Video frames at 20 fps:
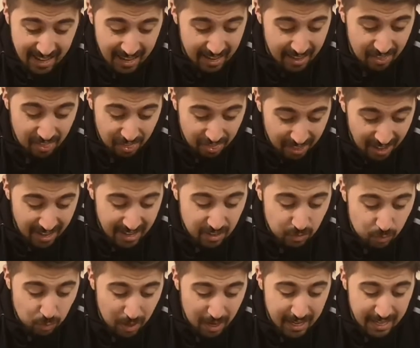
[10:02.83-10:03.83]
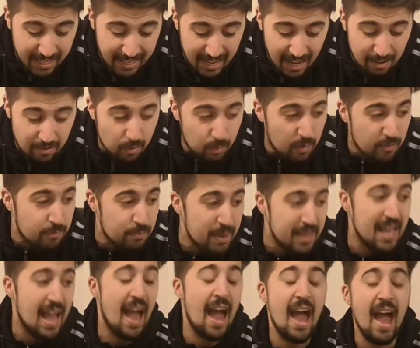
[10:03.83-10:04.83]
it. That is what I carry with
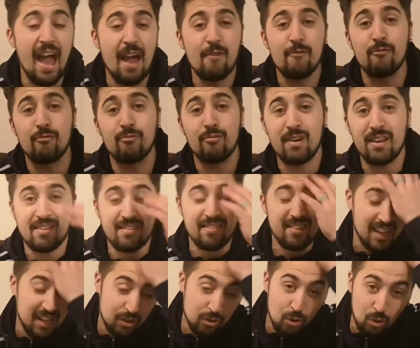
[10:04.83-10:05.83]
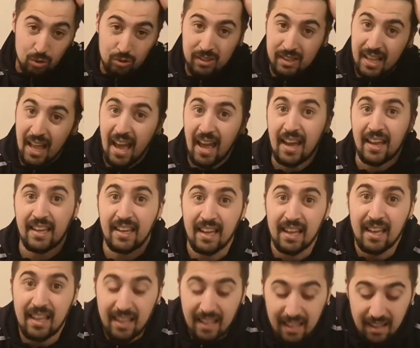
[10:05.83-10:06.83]
me every single day.
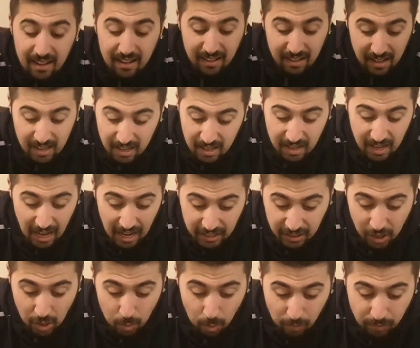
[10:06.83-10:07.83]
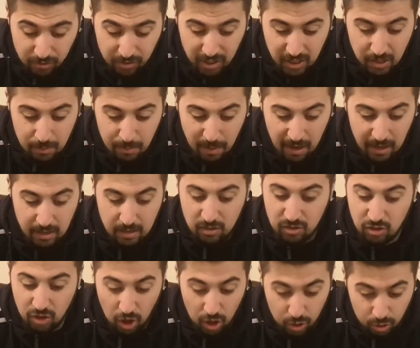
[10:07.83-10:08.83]
I know obviously you might
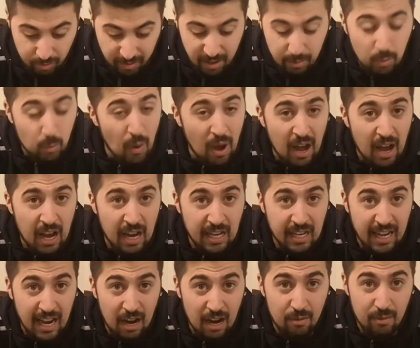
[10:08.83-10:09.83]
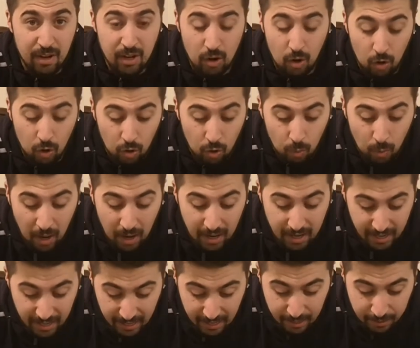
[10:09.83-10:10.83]
not agree with what I carry or what I
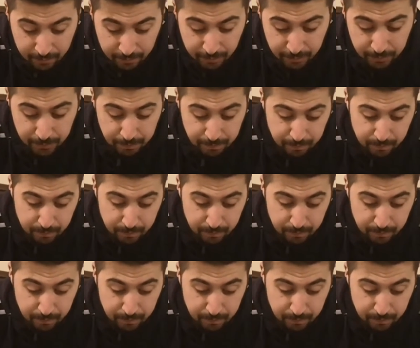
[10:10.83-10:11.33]
have,